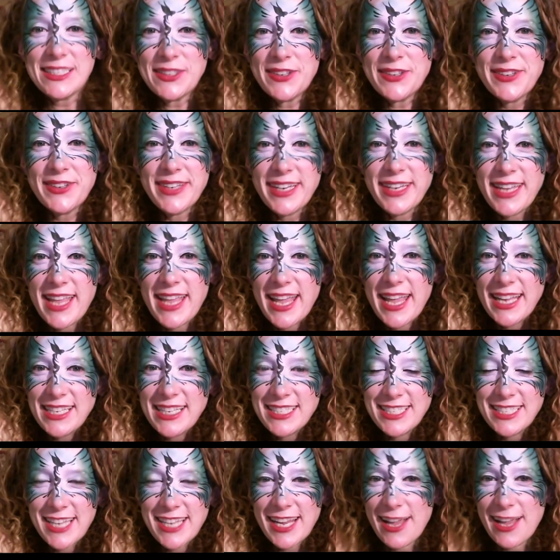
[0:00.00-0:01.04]
Tune in
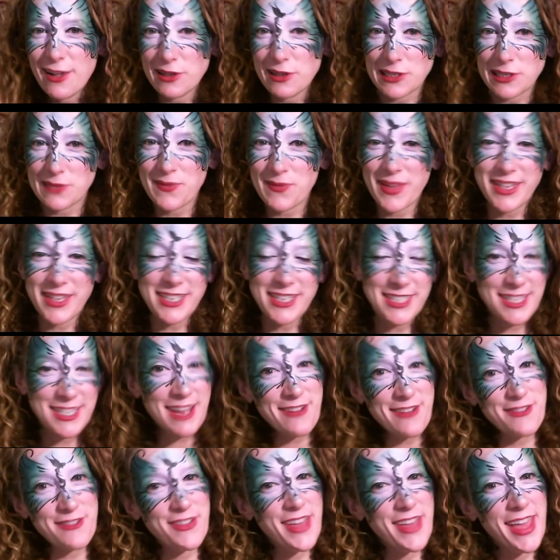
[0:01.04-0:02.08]
again and check out some other
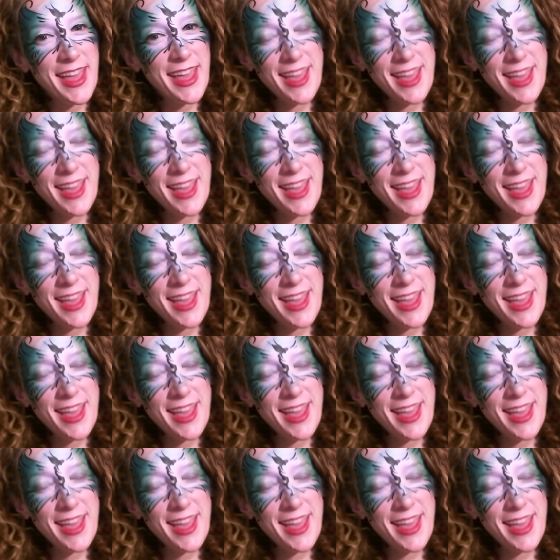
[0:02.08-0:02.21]
stuff.